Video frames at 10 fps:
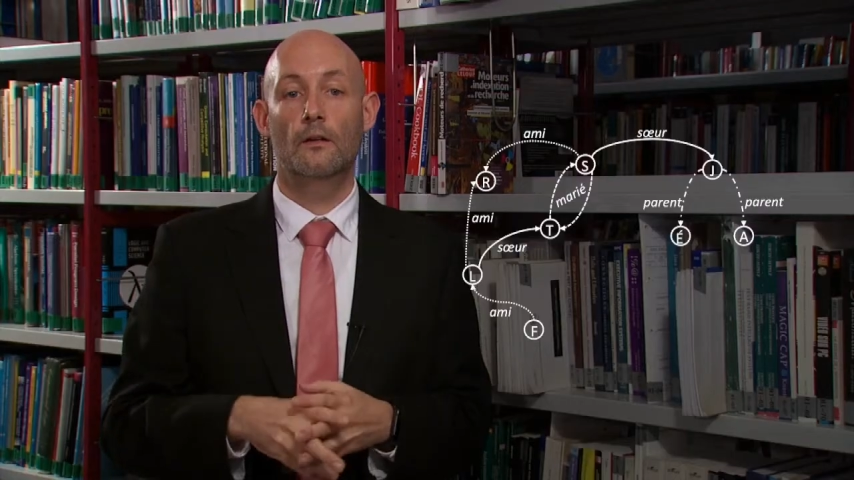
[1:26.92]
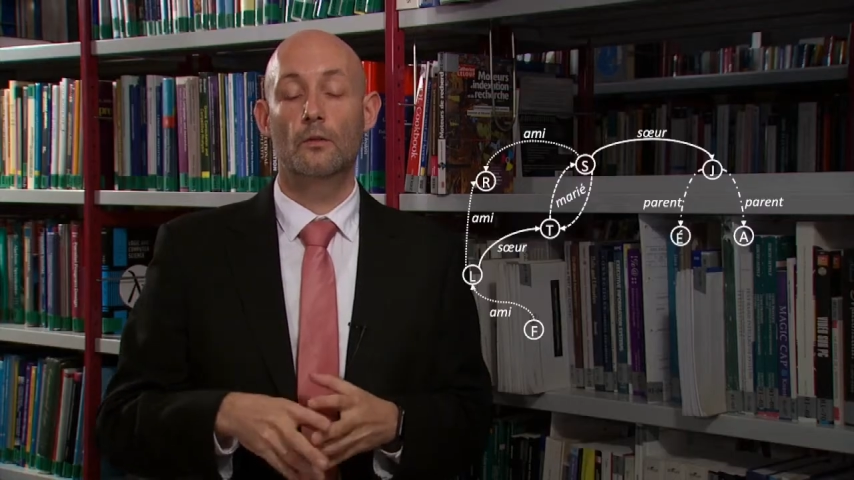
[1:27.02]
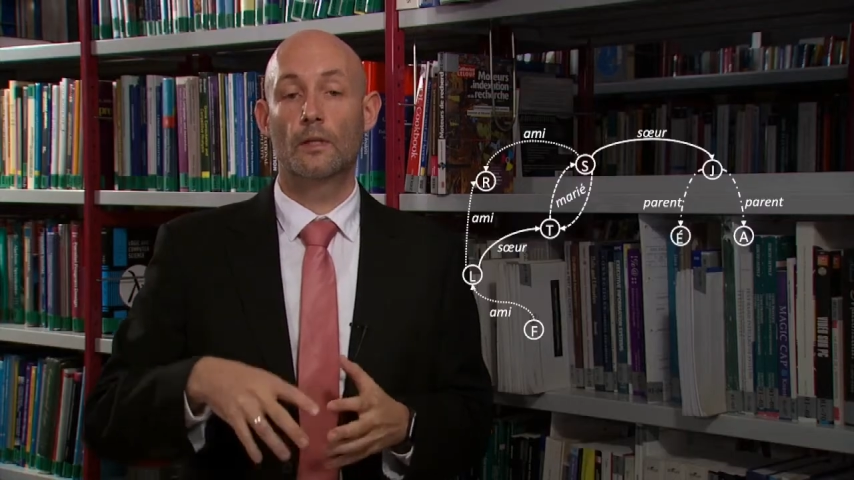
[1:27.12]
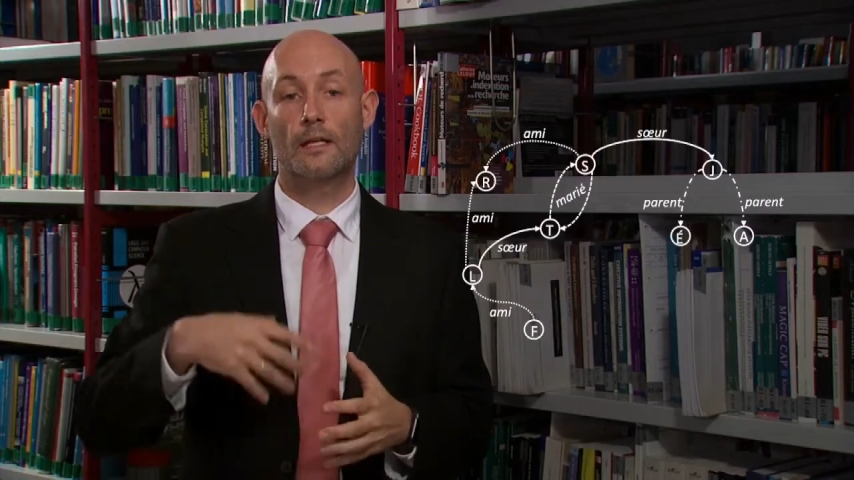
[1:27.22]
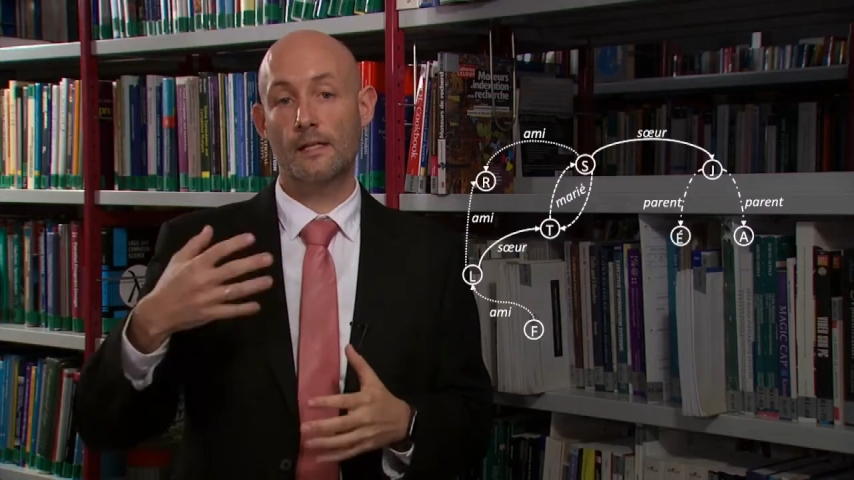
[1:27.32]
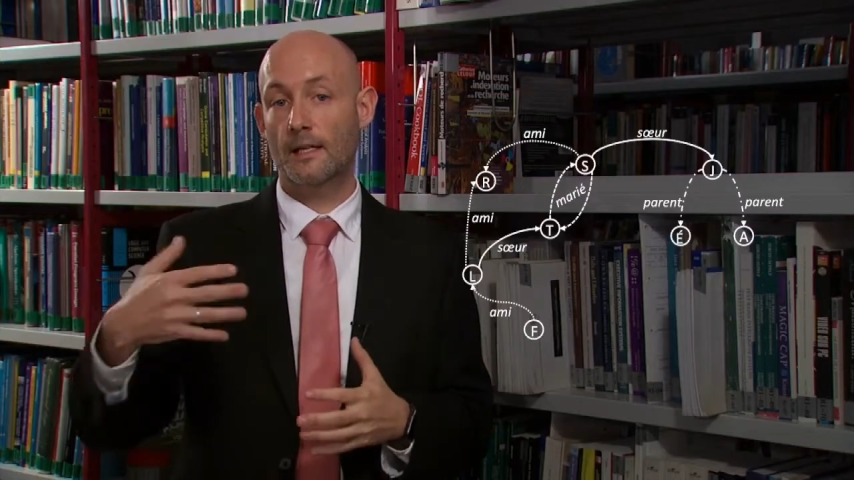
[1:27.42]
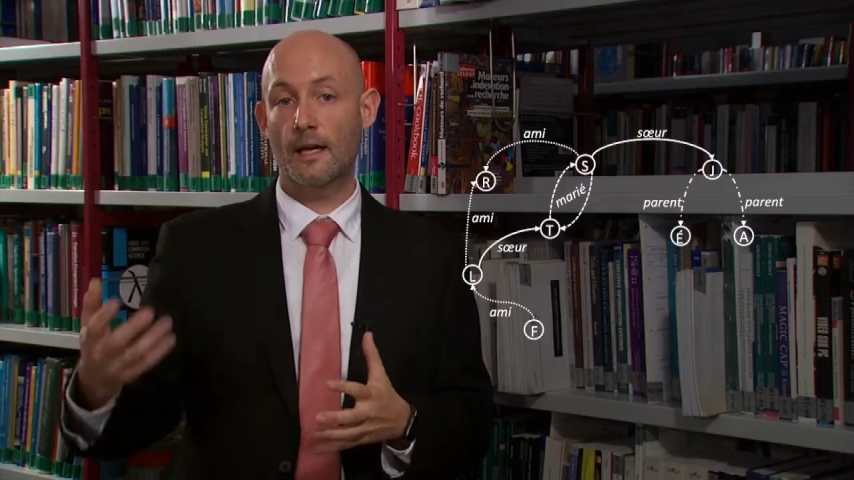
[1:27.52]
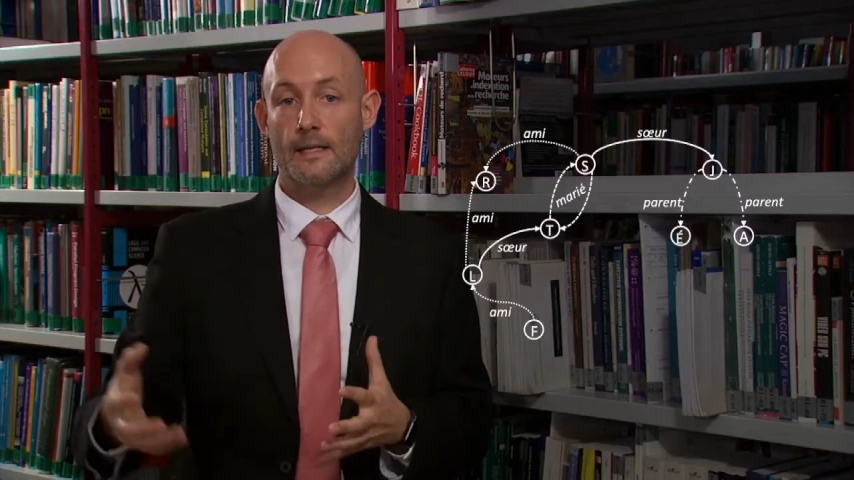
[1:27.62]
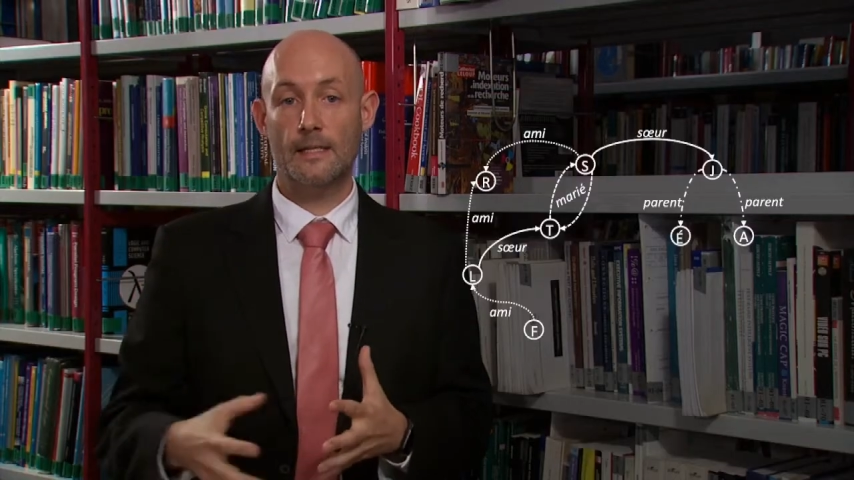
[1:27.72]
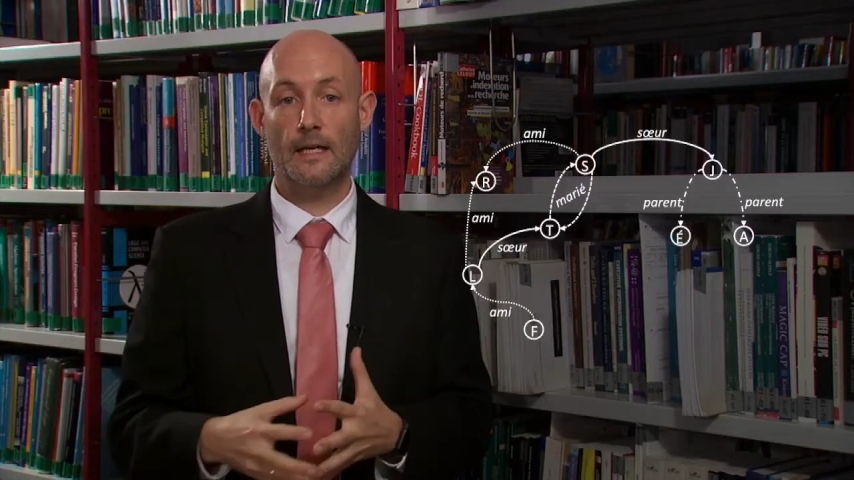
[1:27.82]
And so
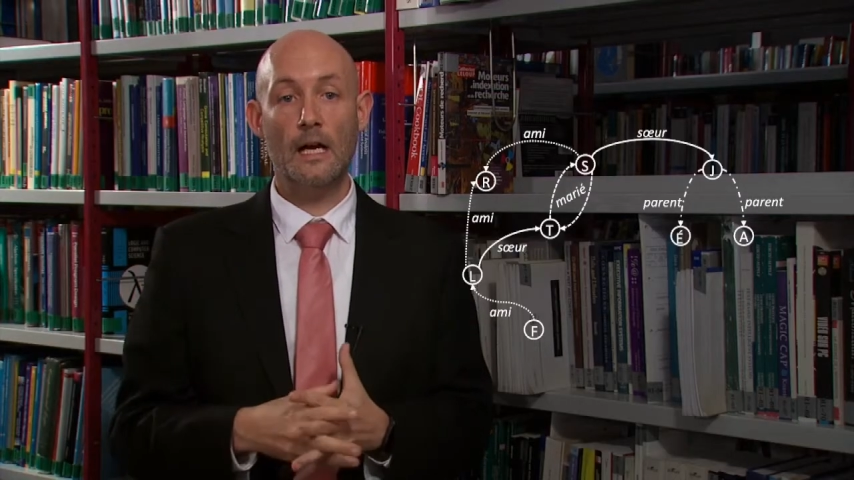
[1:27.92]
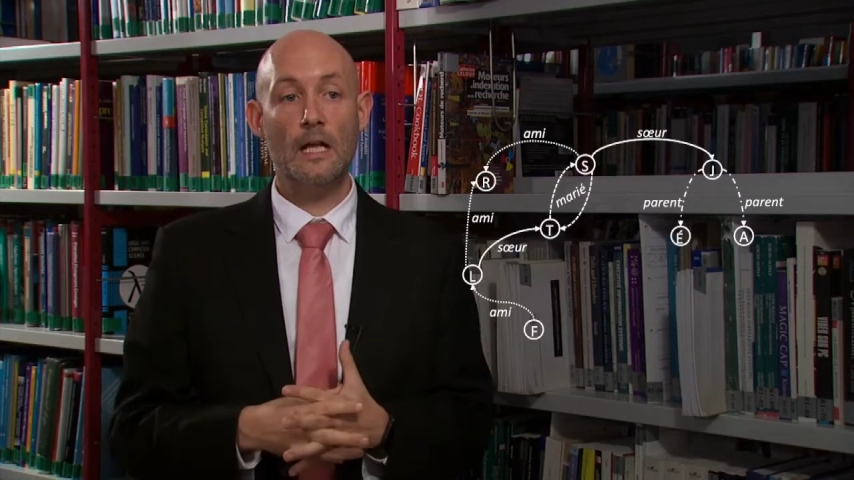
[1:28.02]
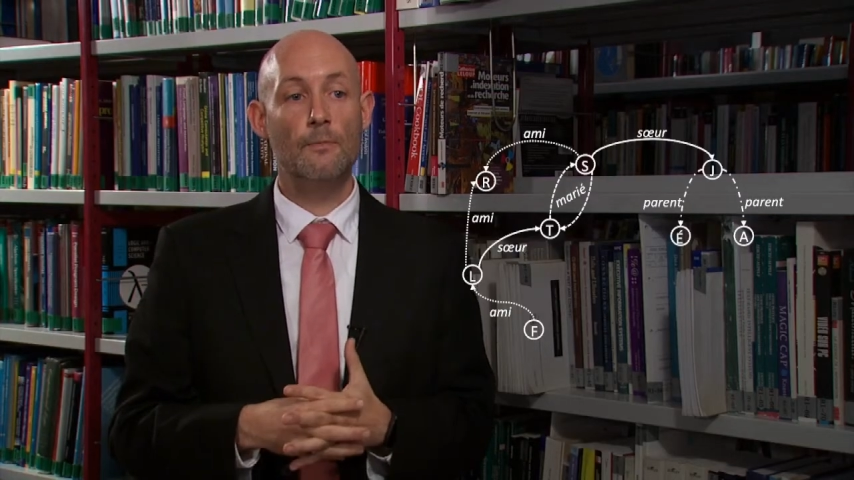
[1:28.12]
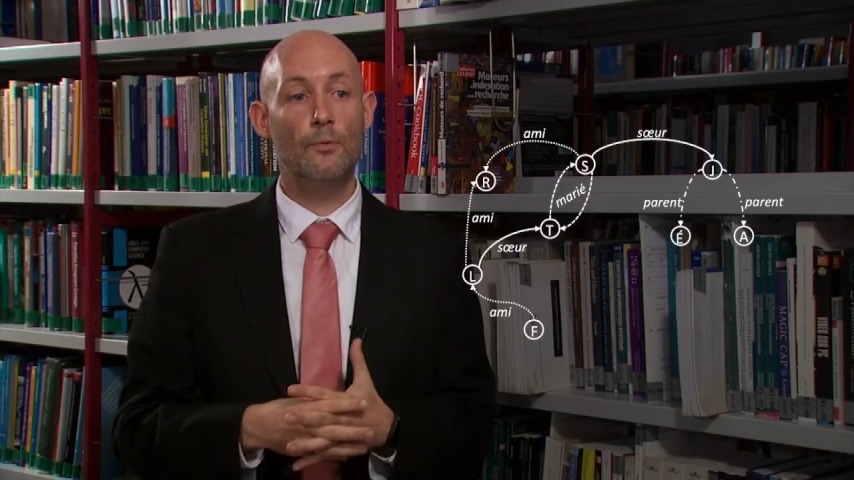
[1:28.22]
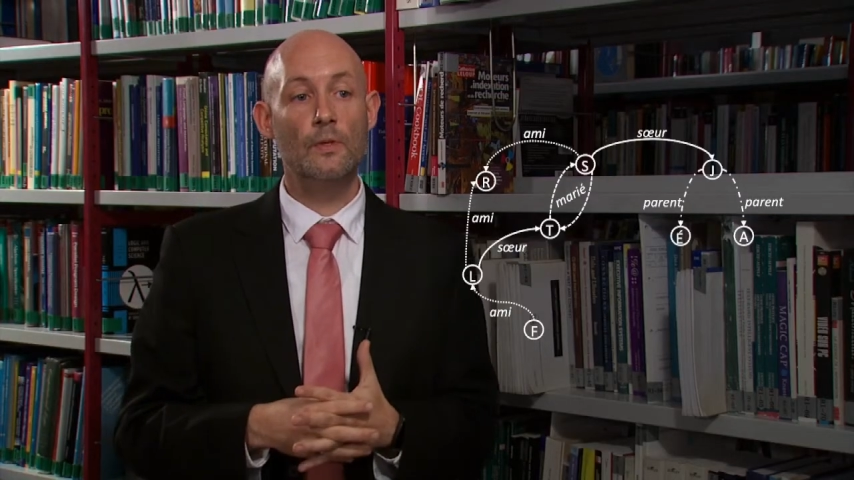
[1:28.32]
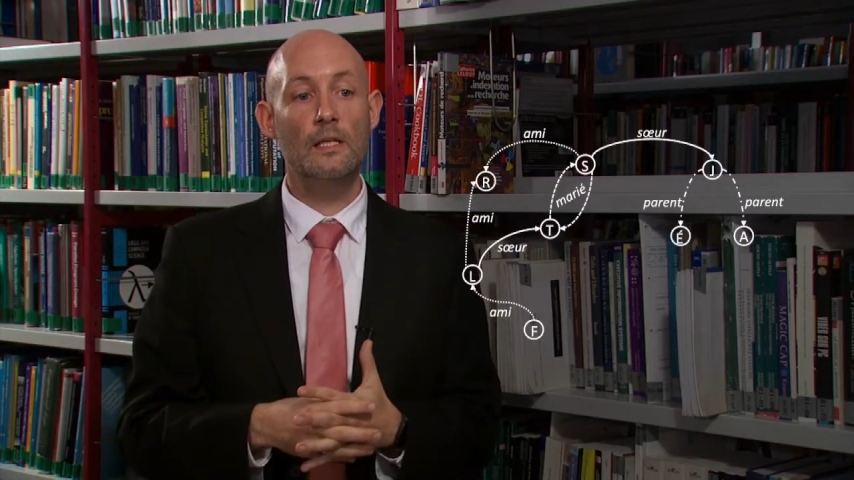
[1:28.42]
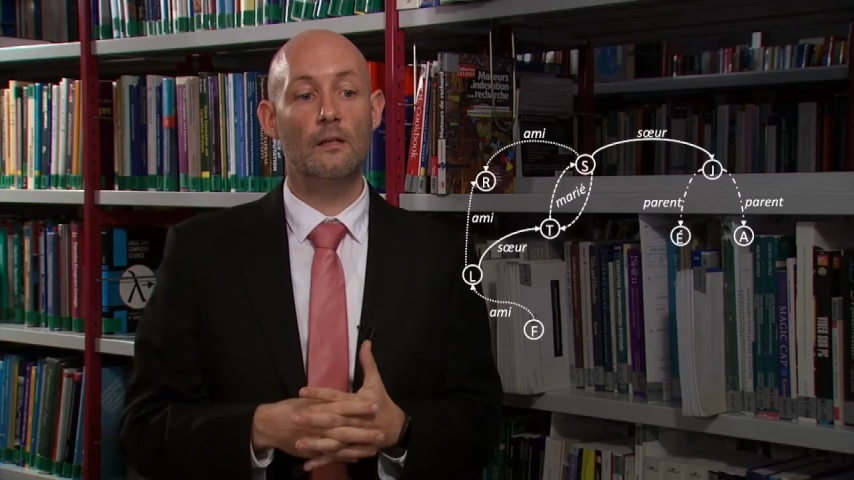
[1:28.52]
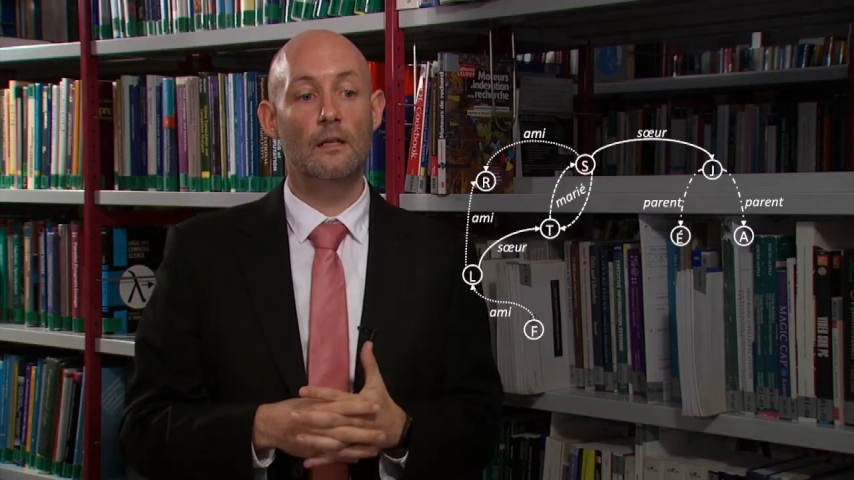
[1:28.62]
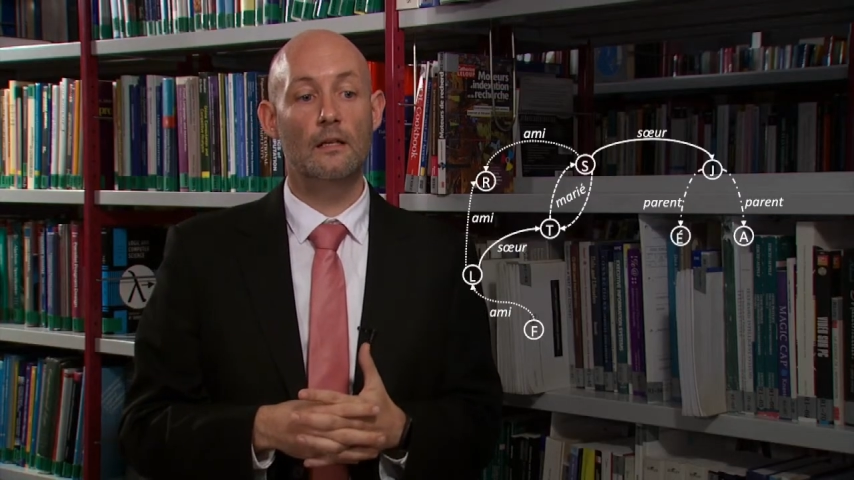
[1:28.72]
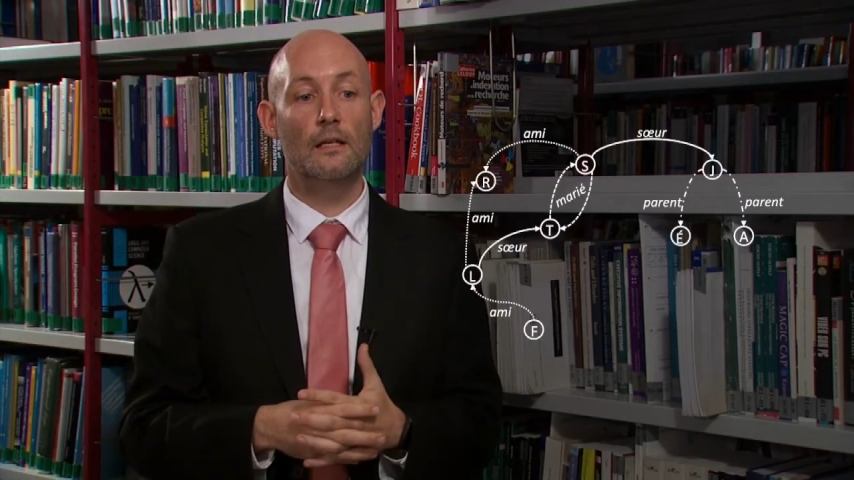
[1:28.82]
on. Graphs are